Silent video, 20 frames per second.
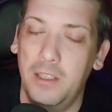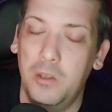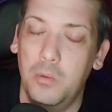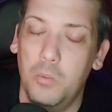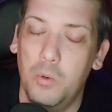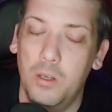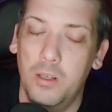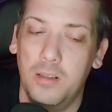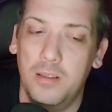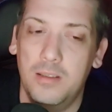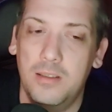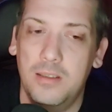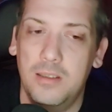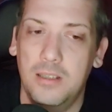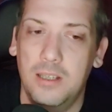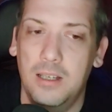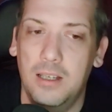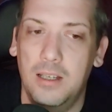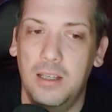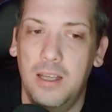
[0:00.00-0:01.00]
You want
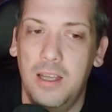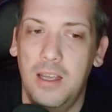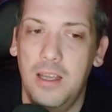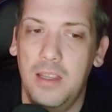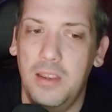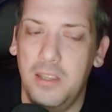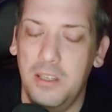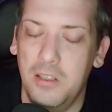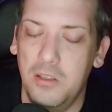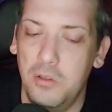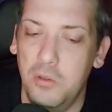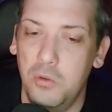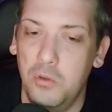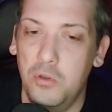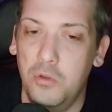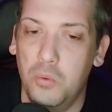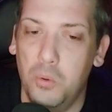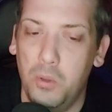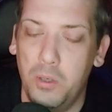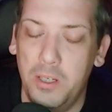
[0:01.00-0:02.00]
uh, this new
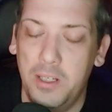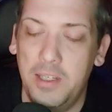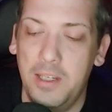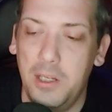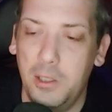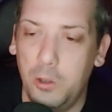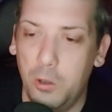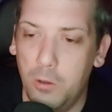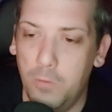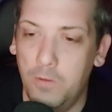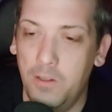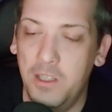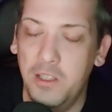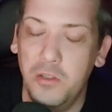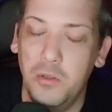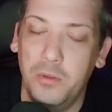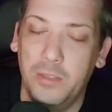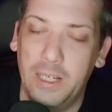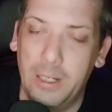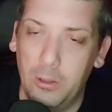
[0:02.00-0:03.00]
story to take over, these
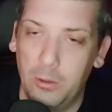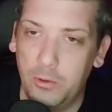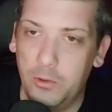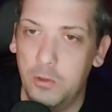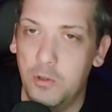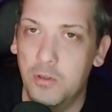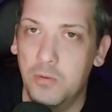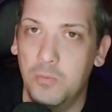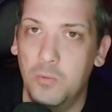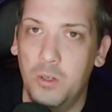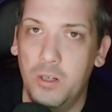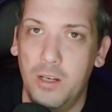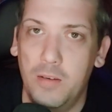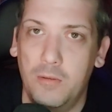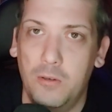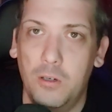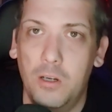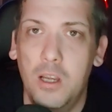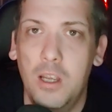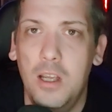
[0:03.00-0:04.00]
new characters and
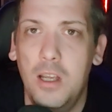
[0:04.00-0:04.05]
whatever,